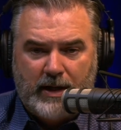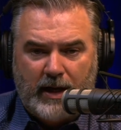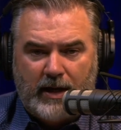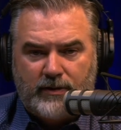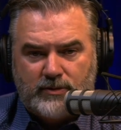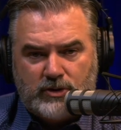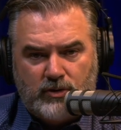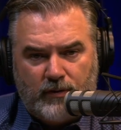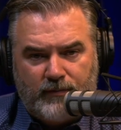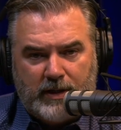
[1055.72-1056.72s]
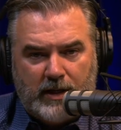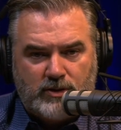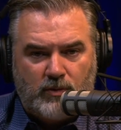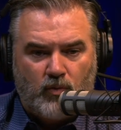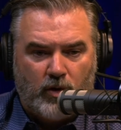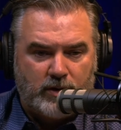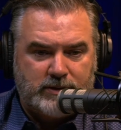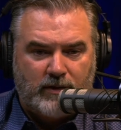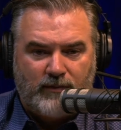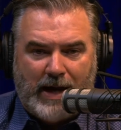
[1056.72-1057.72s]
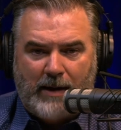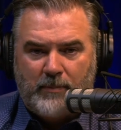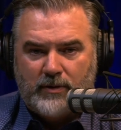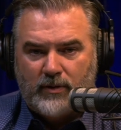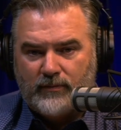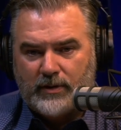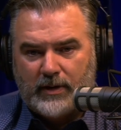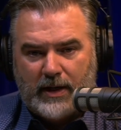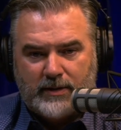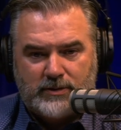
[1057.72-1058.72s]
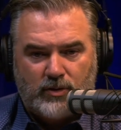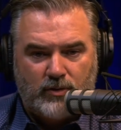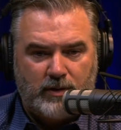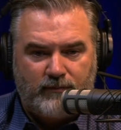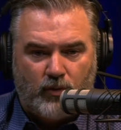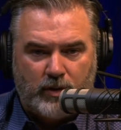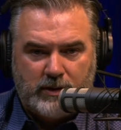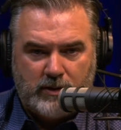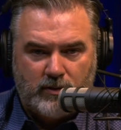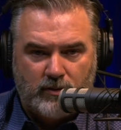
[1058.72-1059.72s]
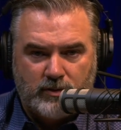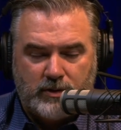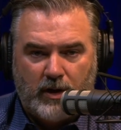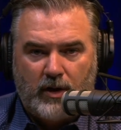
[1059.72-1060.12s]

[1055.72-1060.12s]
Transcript: And there's unification works that have happened over the last 30, 40 years